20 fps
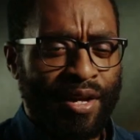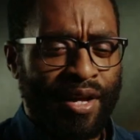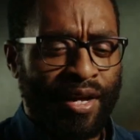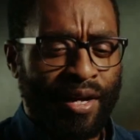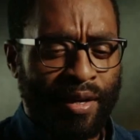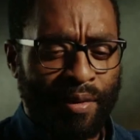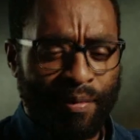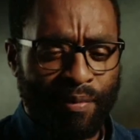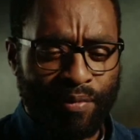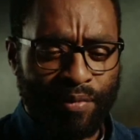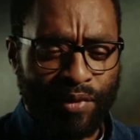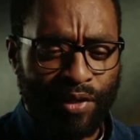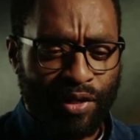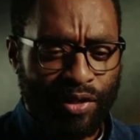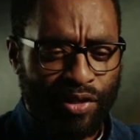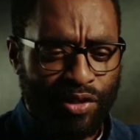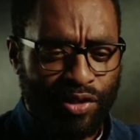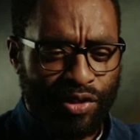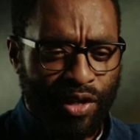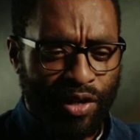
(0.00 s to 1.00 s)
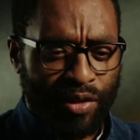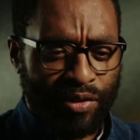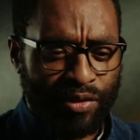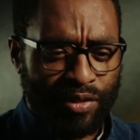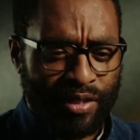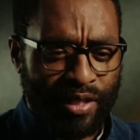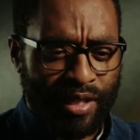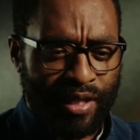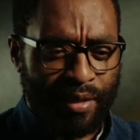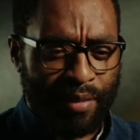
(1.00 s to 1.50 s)

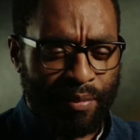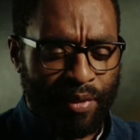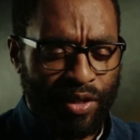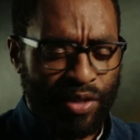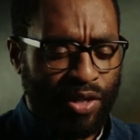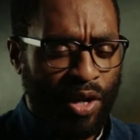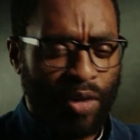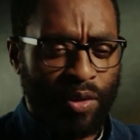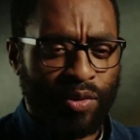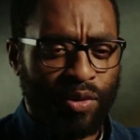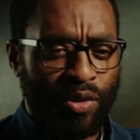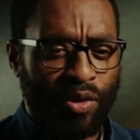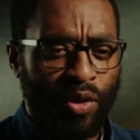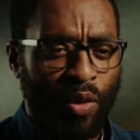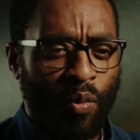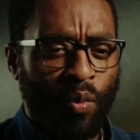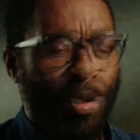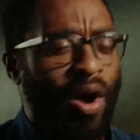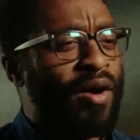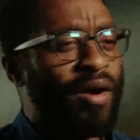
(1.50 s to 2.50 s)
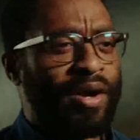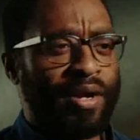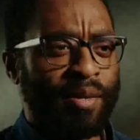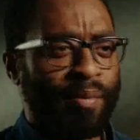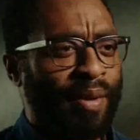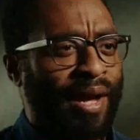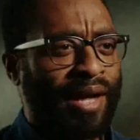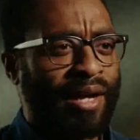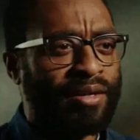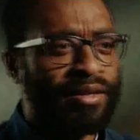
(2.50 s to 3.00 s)
you're not worried
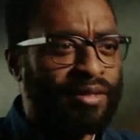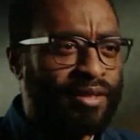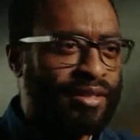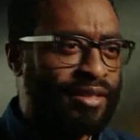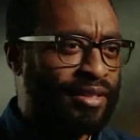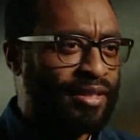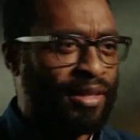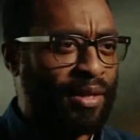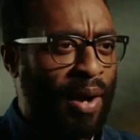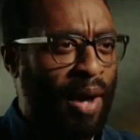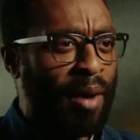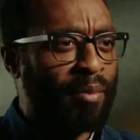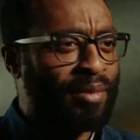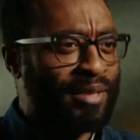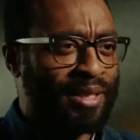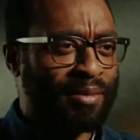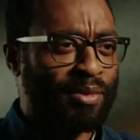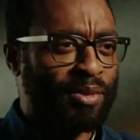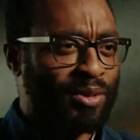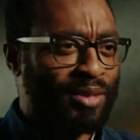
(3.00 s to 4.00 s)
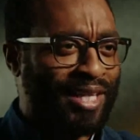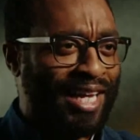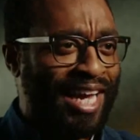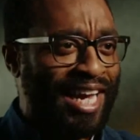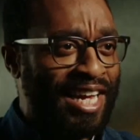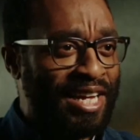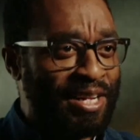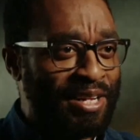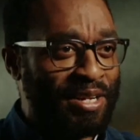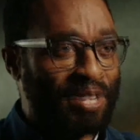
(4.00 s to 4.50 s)
about humming them all
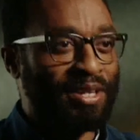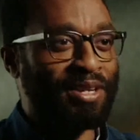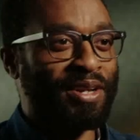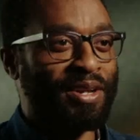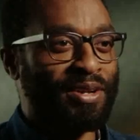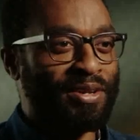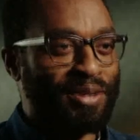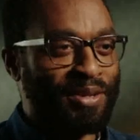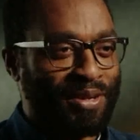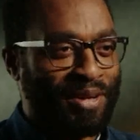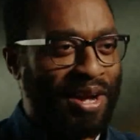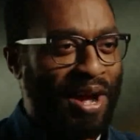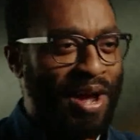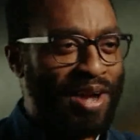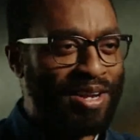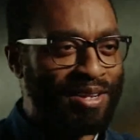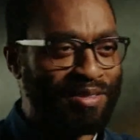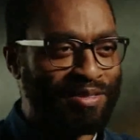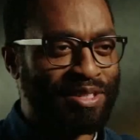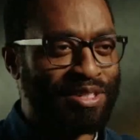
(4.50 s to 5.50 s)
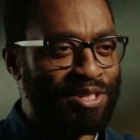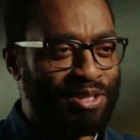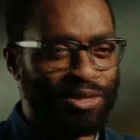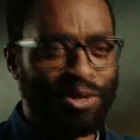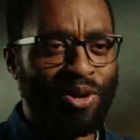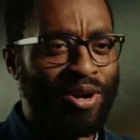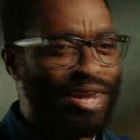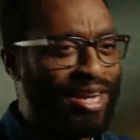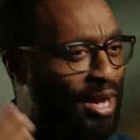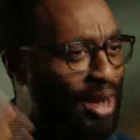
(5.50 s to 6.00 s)
day. You kind of
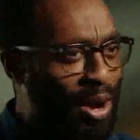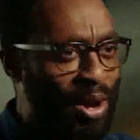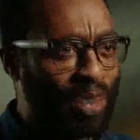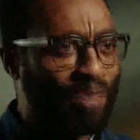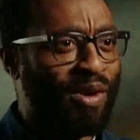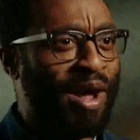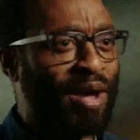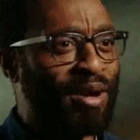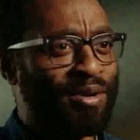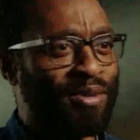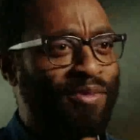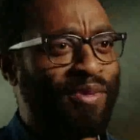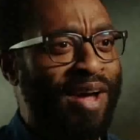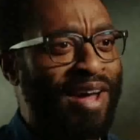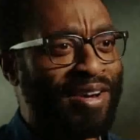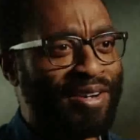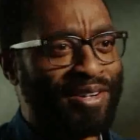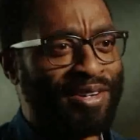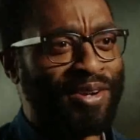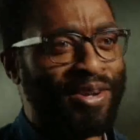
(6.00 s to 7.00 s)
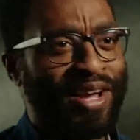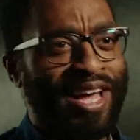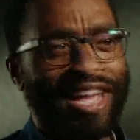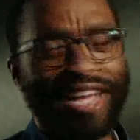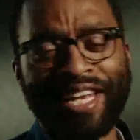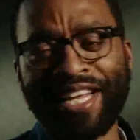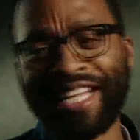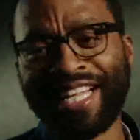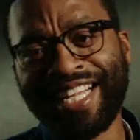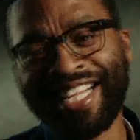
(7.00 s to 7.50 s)
enjoy it going round and round in your
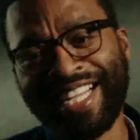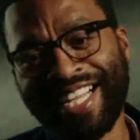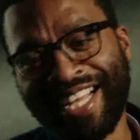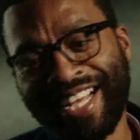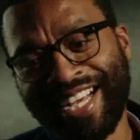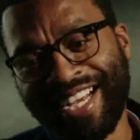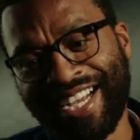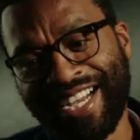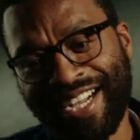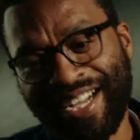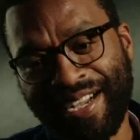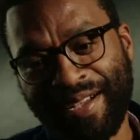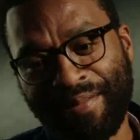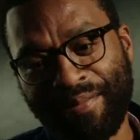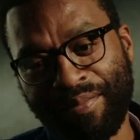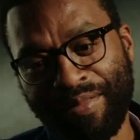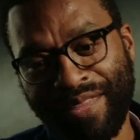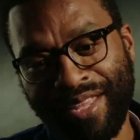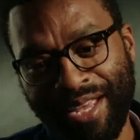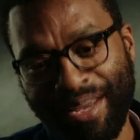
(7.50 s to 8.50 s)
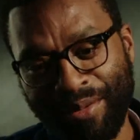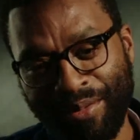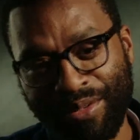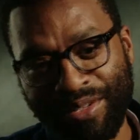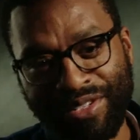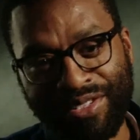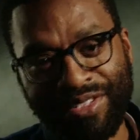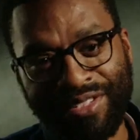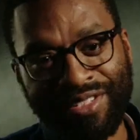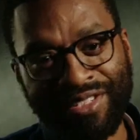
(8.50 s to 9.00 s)
head. It
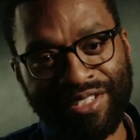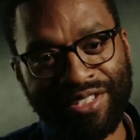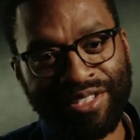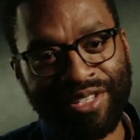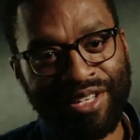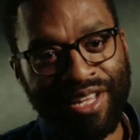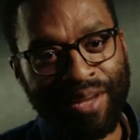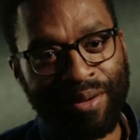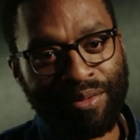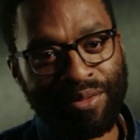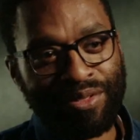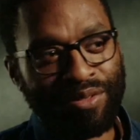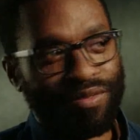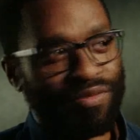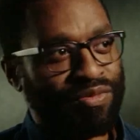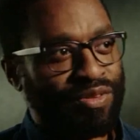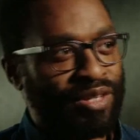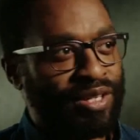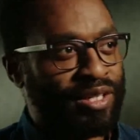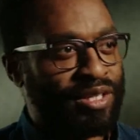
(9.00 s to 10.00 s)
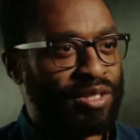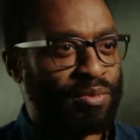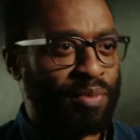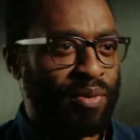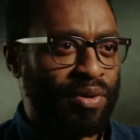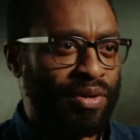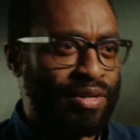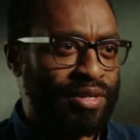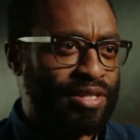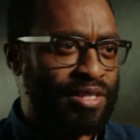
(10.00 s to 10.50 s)
was a full
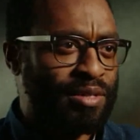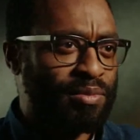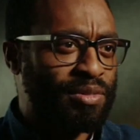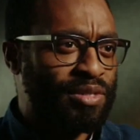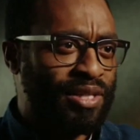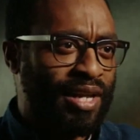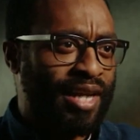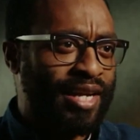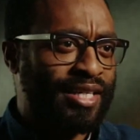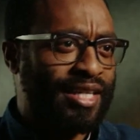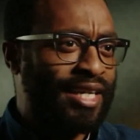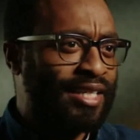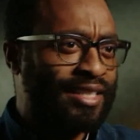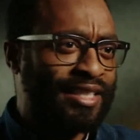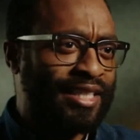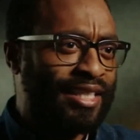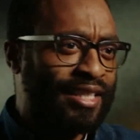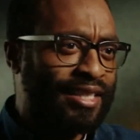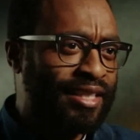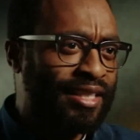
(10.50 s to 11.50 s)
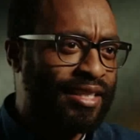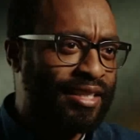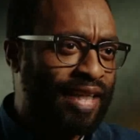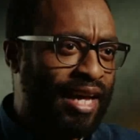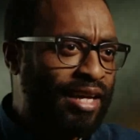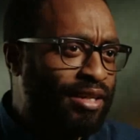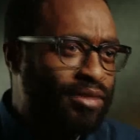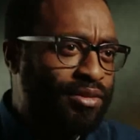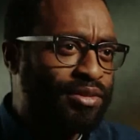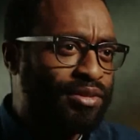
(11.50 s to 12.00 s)
experience. It was like nothing
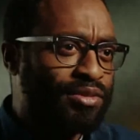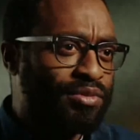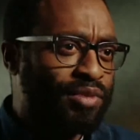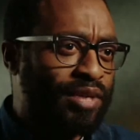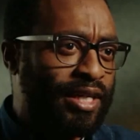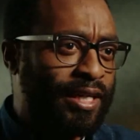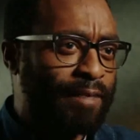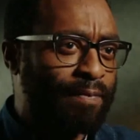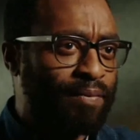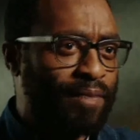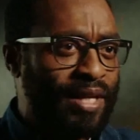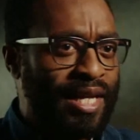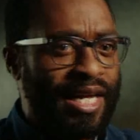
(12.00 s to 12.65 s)
else, really.